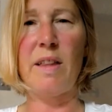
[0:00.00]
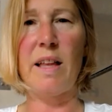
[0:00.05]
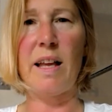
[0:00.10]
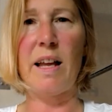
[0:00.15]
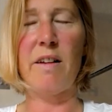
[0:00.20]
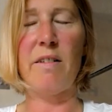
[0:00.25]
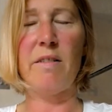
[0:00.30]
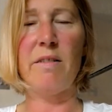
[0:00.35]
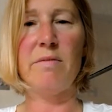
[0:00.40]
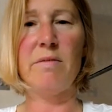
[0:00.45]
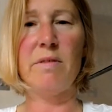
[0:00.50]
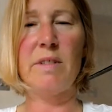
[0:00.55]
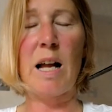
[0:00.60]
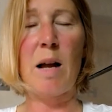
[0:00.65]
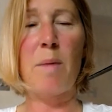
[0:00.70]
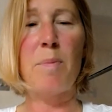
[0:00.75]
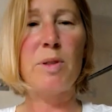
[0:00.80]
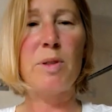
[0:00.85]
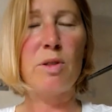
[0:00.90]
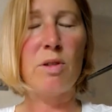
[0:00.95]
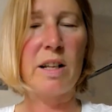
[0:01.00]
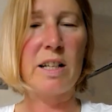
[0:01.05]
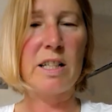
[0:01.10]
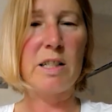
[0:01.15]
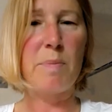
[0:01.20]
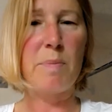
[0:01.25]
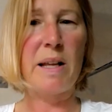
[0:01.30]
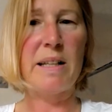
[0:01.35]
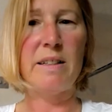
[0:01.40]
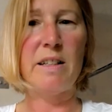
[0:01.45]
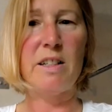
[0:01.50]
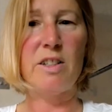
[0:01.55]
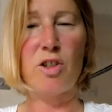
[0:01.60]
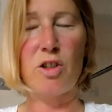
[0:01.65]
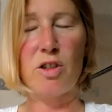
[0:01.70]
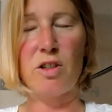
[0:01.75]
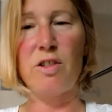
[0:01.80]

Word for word: their capital expenditure,